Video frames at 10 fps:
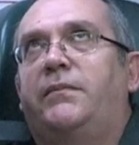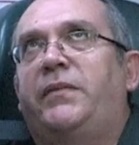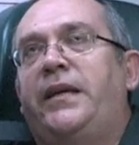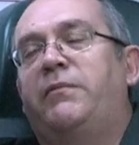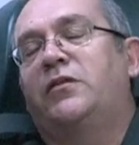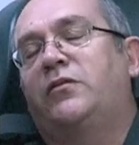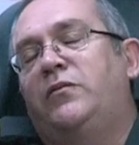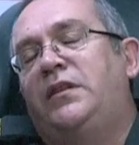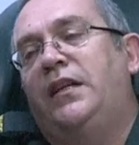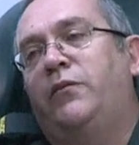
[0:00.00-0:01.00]
be able to
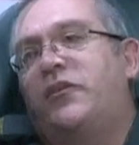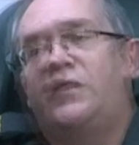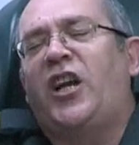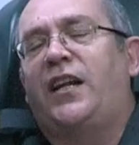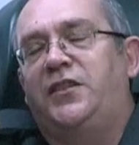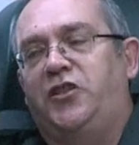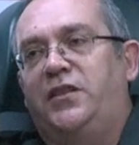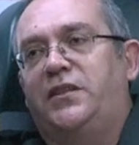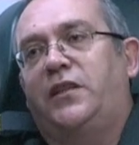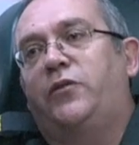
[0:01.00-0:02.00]
deal with
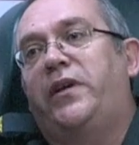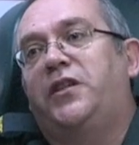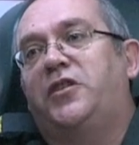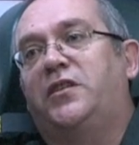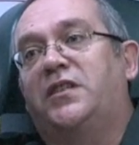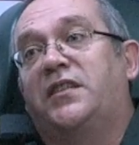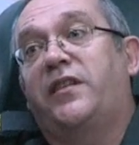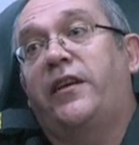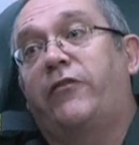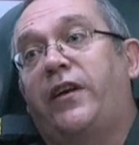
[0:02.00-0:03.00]
challenging situations as
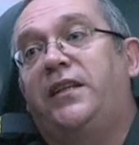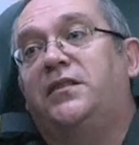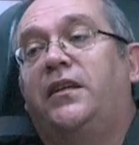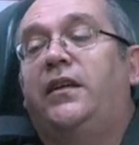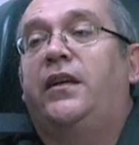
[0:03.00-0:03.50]
they arise,